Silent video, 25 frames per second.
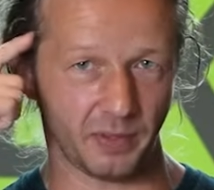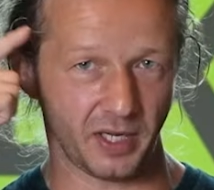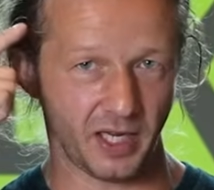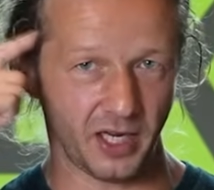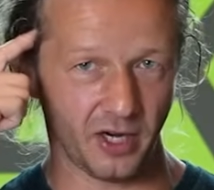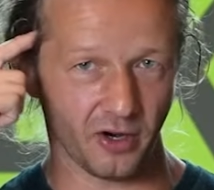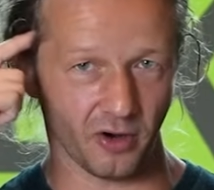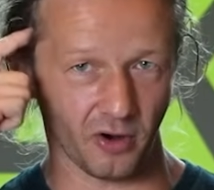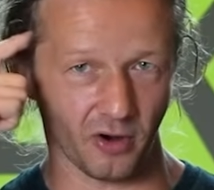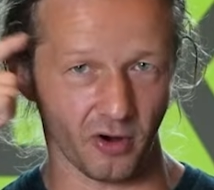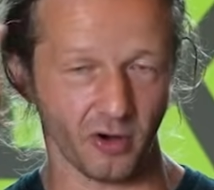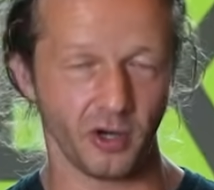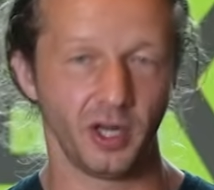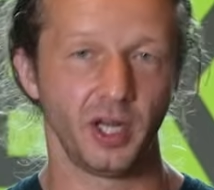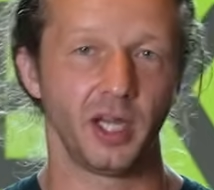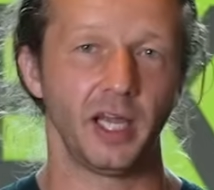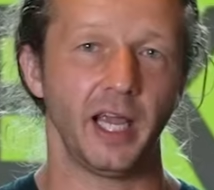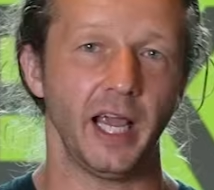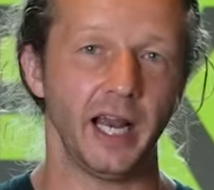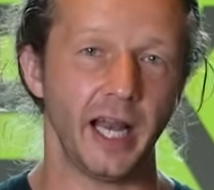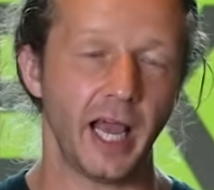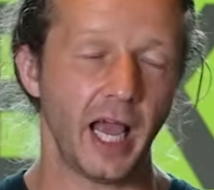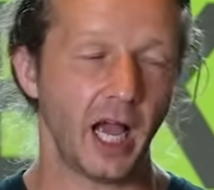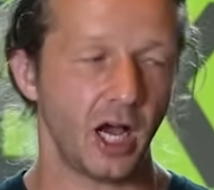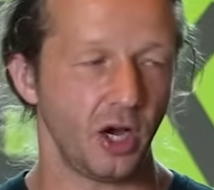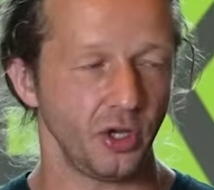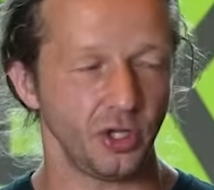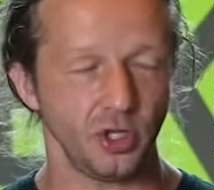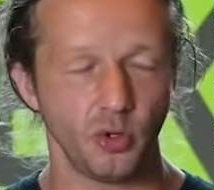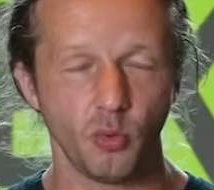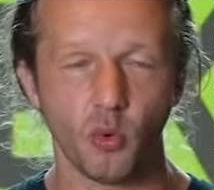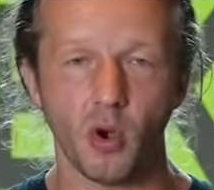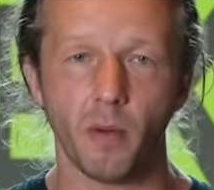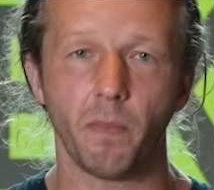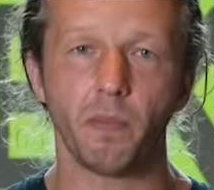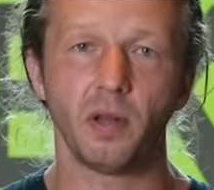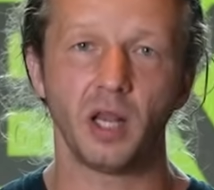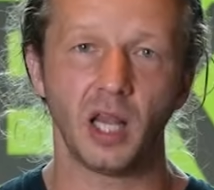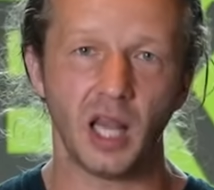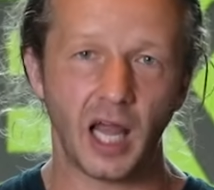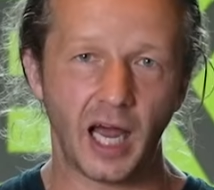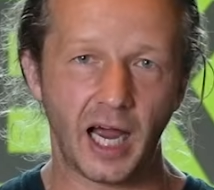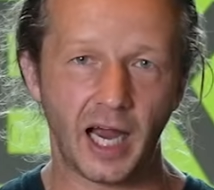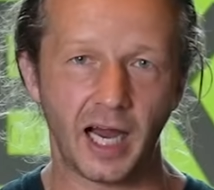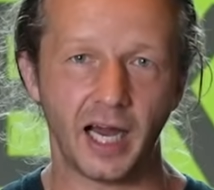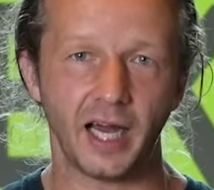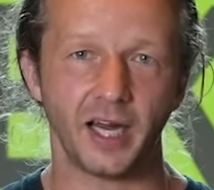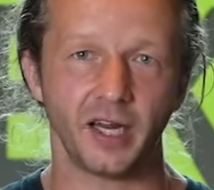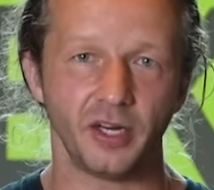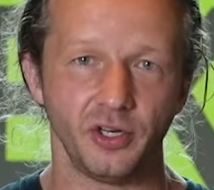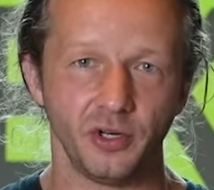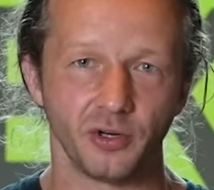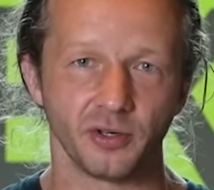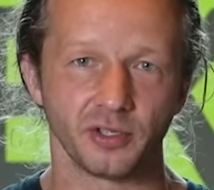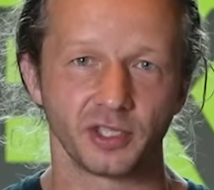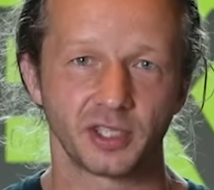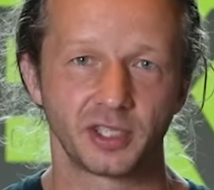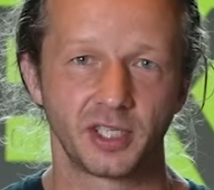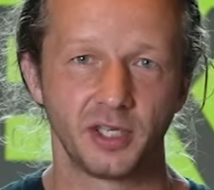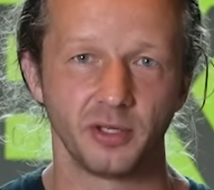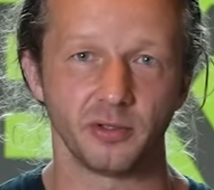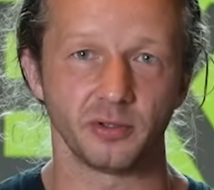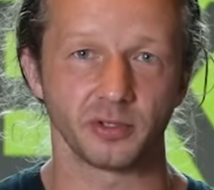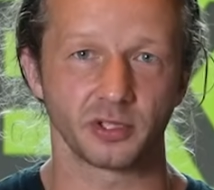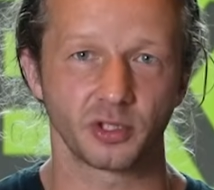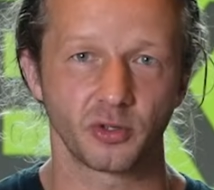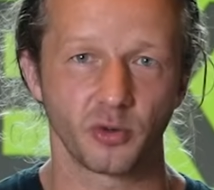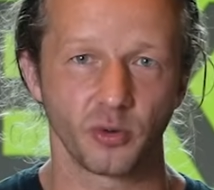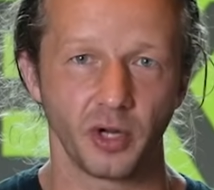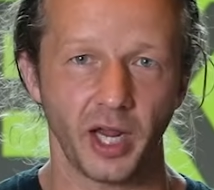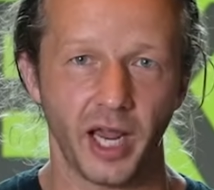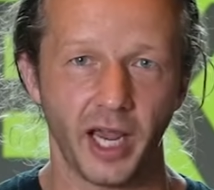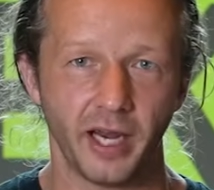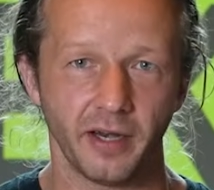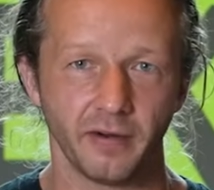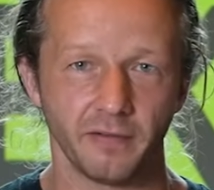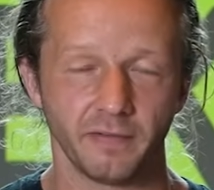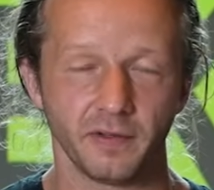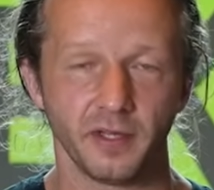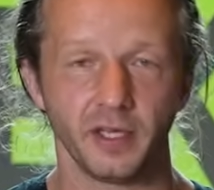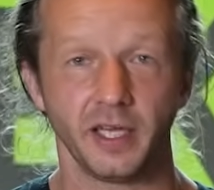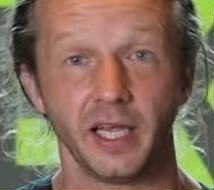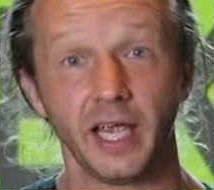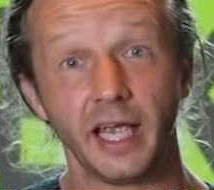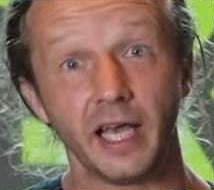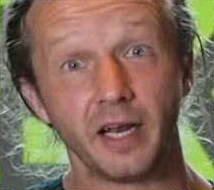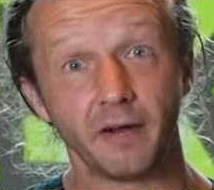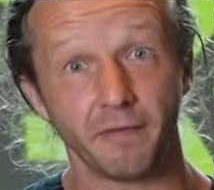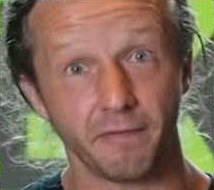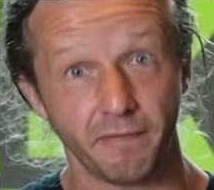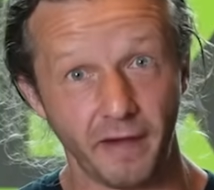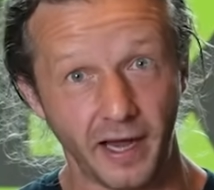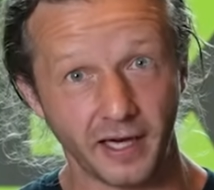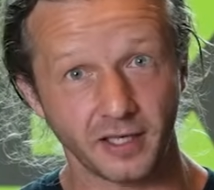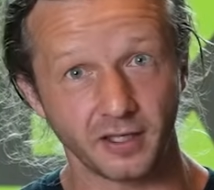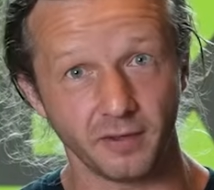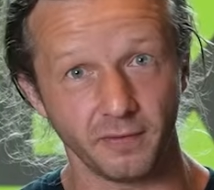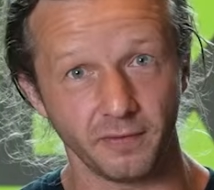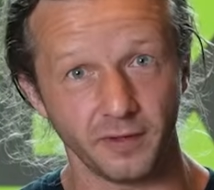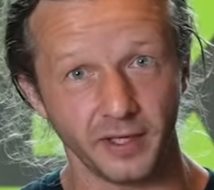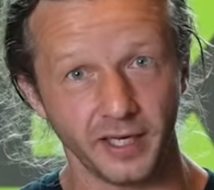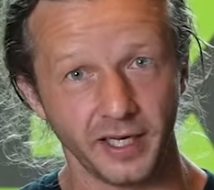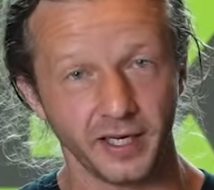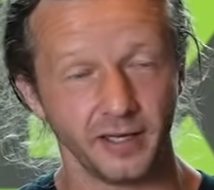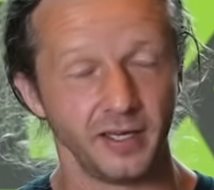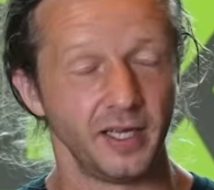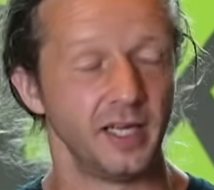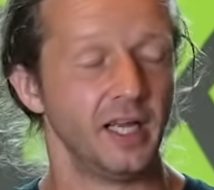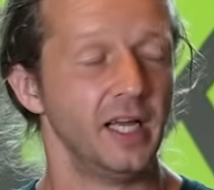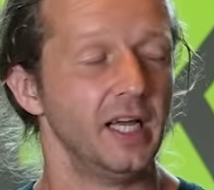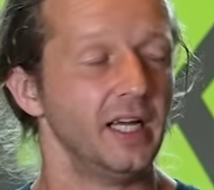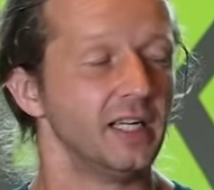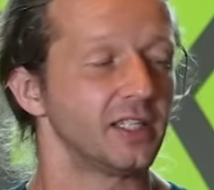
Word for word: up here in how you apply your skills creatively and effectively.